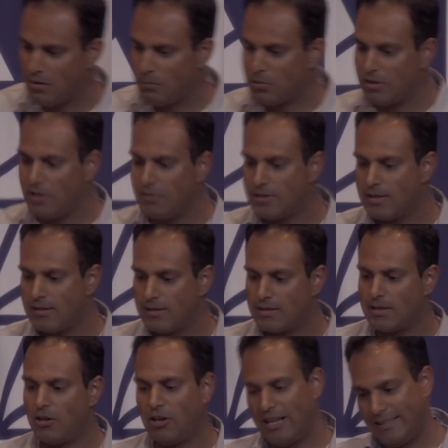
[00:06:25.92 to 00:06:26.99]

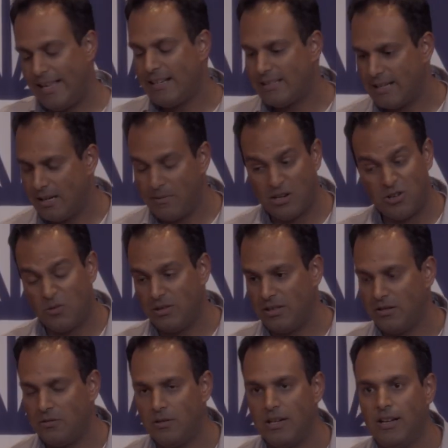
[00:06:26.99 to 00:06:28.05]
produces, or at that time, I don't know what they
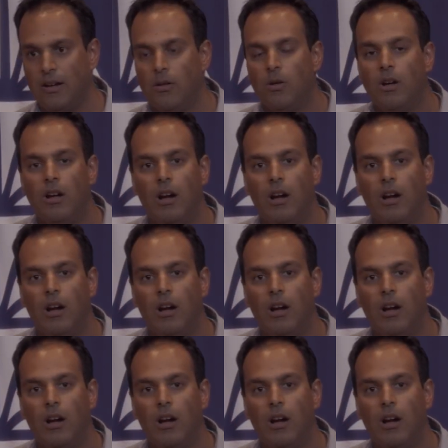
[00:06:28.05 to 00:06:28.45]
do now,